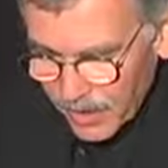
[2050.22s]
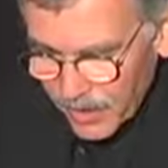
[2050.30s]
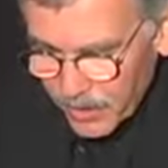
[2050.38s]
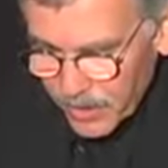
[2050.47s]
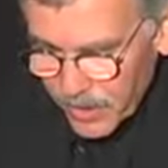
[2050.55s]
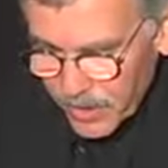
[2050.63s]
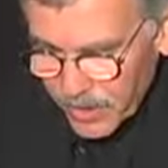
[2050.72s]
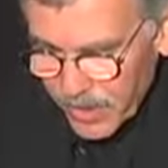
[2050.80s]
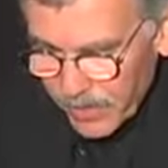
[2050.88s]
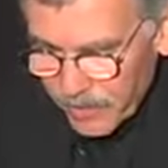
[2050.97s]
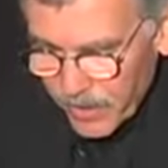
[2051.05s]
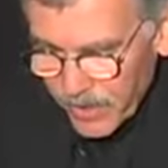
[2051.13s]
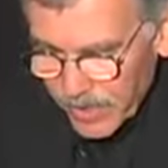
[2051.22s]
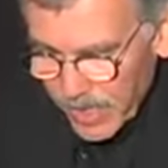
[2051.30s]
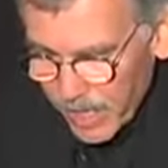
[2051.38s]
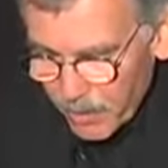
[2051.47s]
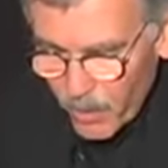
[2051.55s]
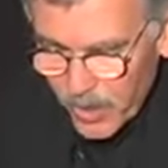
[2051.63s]
You can, if you're at the
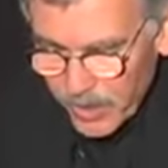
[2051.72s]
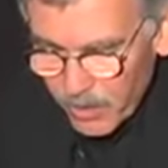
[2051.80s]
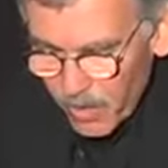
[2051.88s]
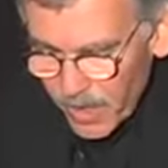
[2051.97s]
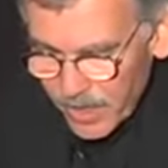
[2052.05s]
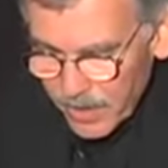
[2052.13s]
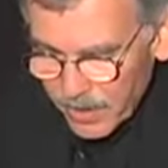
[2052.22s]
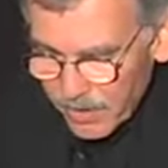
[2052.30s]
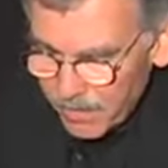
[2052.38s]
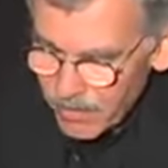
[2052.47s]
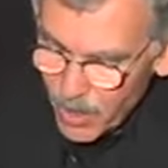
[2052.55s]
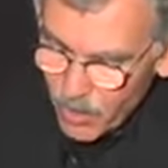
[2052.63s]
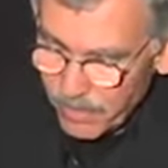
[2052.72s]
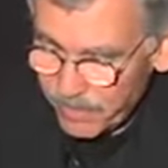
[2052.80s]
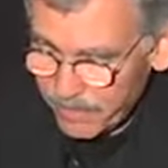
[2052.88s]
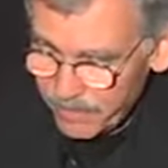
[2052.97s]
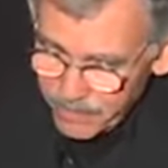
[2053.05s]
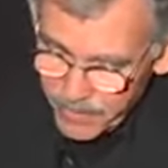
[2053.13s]
airport and you want to know if
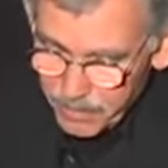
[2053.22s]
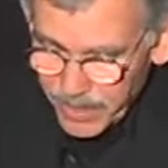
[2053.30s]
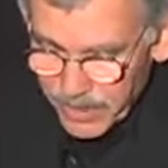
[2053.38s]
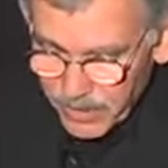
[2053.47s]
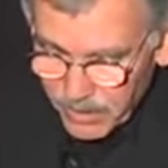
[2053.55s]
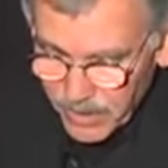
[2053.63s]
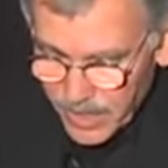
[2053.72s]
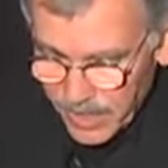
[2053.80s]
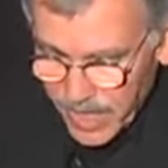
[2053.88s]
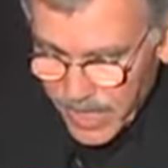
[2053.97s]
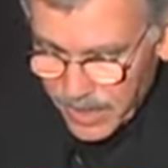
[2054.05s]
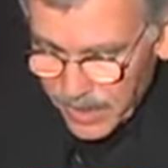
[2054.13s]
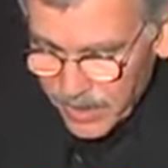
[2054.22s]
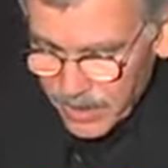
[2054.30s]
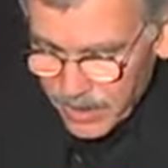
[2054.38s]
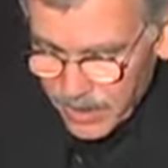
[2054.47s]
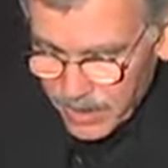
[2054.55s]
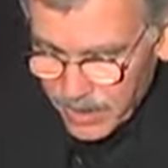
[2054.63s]
the plane you're looking at
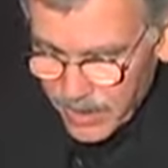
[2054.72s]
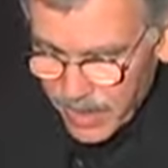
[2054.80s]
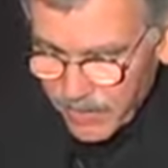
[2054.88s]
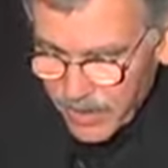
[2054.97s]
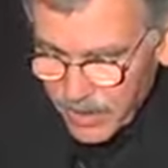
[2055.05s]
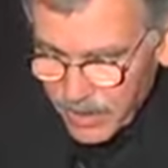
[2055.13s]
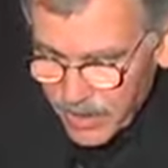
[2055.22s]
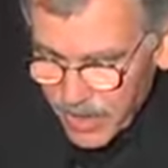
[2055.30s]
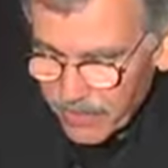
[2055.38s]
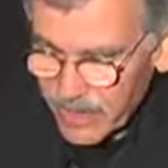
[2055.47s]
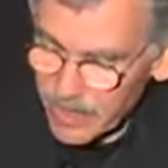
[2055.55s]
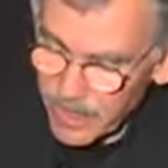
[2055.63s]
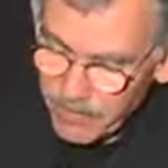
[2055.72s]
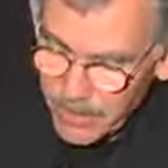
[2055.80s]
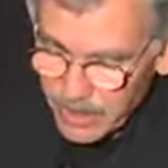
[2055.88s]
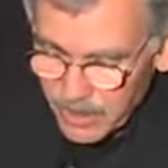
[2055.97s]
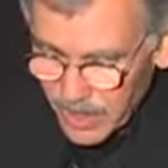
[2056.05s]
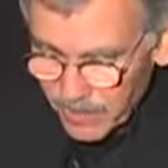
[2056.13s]
is a 777
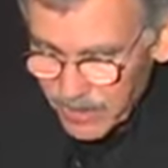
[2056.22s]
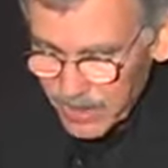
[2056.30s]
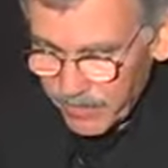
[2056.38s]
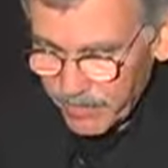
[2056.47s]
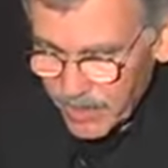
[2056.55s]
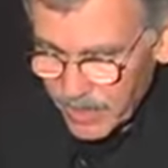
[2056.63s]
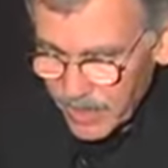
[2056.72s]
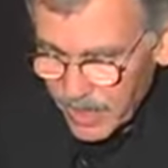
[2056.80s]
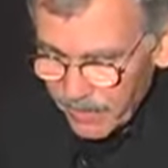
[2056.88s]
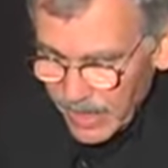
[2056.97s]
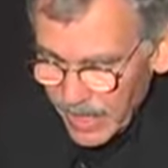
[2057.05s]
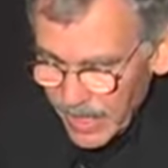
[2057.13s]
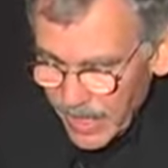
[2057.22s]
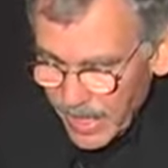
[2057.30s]
instead of a 767,